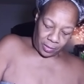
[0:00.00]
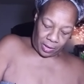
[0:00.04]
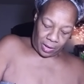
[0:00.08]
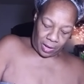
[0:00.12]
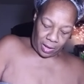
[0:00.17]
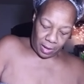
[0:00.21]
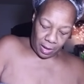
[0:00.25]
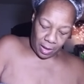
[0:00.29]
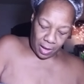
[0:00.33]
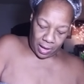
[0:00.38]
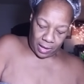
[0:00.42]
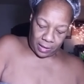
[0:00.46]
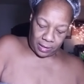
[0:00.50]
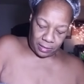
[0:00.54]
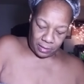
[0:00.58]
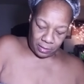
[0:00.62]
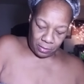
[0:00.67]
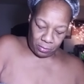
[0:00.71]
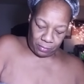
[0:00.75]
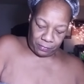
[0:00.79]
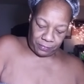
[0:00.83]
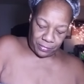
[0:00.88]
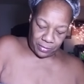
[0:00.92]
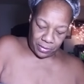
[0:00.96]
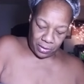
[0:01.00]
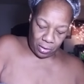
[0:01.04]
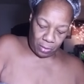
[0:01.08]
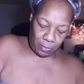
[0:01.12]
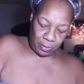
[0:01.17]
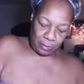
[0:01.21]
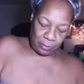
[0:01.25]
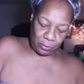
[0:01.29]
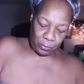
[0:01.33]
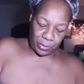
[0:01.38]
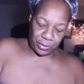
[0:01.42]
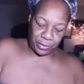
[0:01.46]
I didn't know if you know,
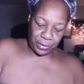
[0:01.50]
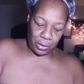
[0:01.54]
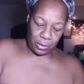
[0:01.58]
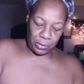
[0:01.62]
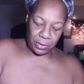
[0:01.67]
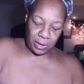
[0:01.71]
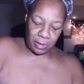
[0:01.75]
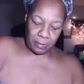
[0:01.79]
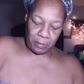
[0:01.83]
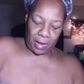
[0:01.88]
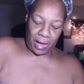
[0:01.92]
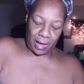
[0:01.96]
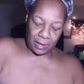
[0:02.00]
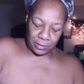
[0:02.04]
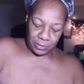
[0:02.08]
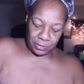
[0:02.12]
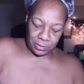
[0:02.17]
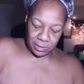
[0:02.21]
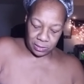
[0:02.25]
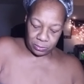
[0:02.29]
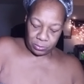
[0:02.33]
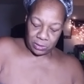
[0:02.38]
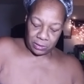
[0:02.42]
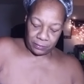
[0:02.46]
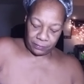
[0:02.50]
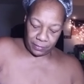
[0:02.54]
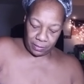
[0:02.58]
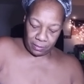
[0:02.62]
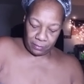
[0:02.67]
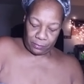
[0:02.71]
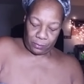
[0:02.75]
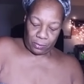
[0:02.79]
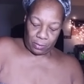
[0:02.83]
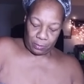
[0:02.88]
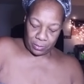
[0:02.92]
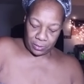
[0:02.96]
but I'm returning back to the Swissville
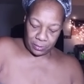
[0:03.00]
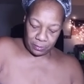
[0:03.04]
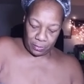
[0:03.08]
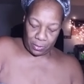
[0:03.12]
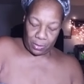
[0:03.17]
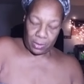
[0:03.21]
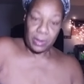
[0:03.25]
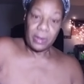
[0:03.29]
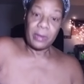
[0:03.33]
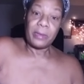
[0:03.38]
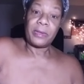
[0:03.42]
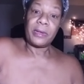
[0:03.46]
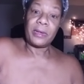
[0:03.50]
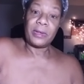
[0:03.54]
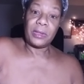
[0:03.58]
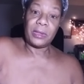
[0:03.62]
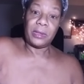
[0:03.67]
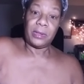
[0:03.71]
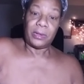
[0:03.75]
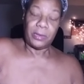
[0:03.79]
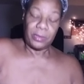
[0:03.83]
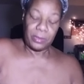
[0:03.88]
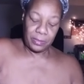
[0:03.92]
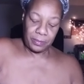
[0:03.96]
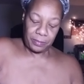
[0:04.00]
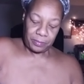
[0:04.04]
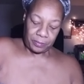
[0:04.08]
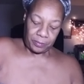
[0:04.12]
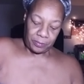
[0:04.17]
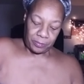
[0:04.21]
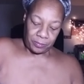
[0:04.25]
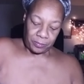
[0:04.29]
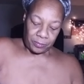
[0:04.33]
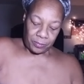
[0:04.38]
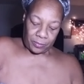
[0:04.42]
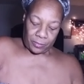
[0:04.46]
Farmers Market this year.
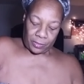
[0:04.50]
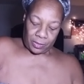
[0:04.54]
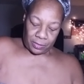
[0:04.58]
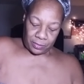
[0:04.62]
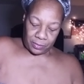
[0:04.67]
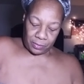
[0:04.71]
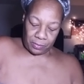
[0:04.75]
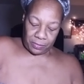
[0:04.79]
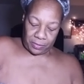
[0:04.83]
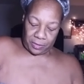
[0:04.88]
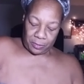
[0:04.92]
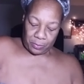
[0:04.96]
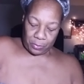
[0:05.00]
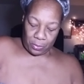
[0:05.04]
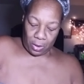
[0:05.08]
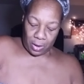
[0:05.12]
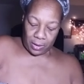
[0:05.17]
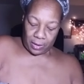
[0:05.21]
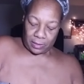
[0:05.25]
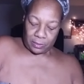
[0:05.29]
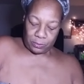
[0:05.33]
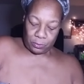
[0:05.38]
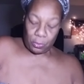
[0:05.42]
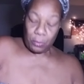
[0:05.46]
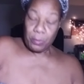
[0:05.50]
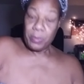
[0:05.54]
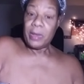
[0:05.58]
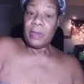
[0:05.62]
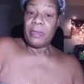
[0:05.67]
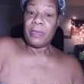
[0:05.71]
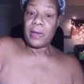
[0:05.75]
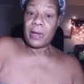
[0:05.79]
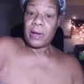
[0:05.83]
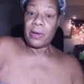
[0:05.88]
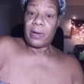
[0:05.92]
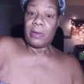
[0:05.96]
So these products will be
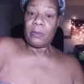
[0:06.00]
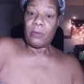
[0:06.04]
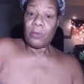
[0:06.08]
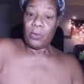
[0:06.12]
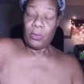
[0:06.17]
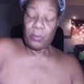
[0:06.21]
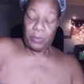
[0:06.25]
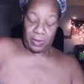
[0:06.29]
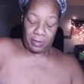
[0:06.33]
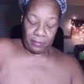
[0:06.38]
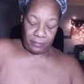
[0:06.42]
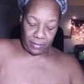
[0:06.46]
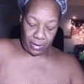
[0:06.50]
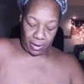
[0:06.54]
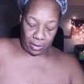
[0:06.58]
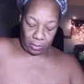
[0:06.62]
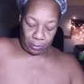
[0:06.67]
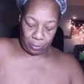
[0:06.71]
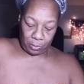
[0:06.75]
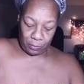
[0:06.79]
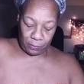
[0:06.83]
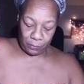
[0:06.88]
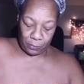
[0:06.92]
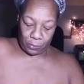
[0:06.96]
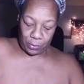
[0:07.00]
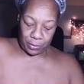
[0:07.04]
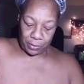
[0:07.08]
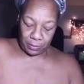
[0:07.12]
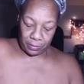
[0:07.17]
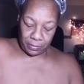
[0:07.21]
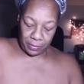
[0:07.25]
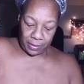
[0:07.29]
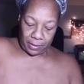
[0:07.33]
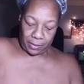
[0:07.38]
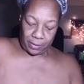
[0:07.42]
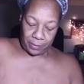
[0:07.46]
there and will be available for
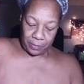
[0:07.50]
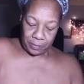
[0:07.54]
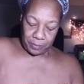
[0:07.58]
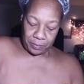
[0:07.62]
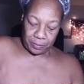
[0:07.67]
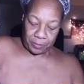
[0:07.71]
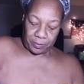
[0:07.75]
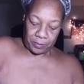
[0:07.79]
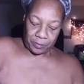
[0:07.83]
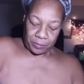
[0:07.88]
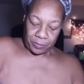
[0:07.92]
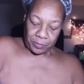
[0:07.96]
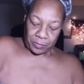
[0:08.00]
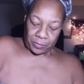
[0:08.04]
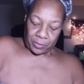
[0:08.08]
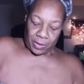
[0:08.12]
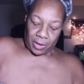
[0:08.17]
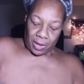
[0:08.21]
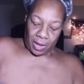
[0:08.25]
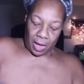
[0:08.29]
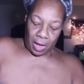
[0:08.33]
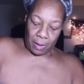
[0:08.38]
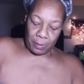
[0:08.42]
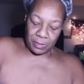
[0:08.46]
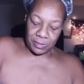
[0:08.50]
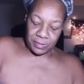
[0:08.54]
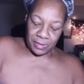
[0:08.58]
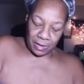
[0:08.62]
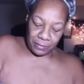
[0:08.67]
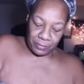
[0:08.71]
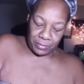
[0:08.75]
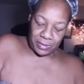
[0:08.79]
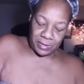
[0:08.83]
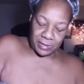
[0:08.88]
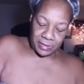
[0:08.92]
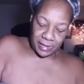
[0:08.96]
you there. It's
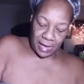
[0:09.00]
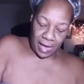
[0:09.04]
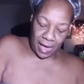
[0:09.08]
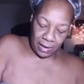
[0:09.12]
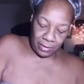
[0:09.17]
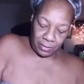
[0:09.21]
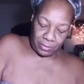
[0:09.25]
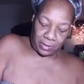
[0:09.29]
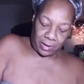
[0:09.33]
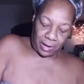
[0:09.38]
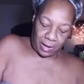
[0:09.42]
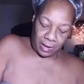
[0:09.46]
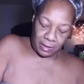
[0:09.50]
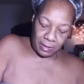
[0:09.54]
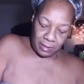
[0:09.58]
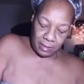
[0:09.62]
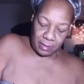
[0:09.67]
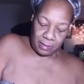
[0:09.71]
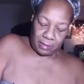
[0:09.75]
every Saturday